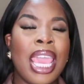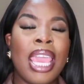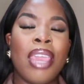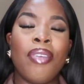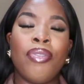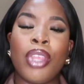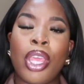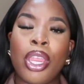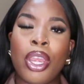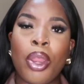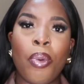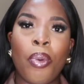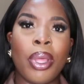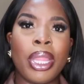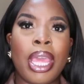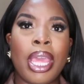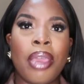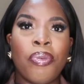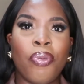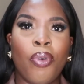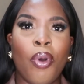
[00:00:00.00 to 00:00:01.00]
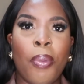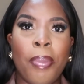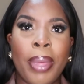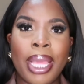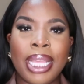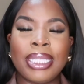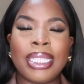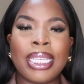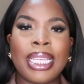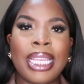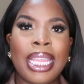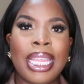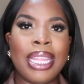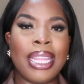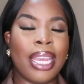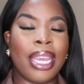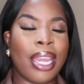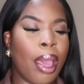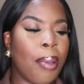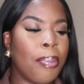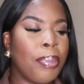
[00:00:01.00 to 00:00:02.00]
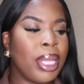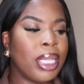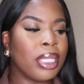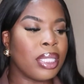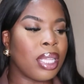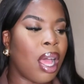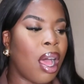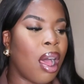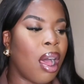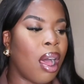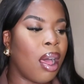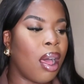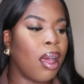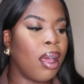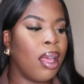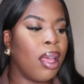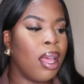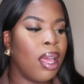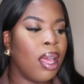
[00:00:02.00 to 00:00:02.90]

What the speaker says: If you don't know what they're for, basically the numbers are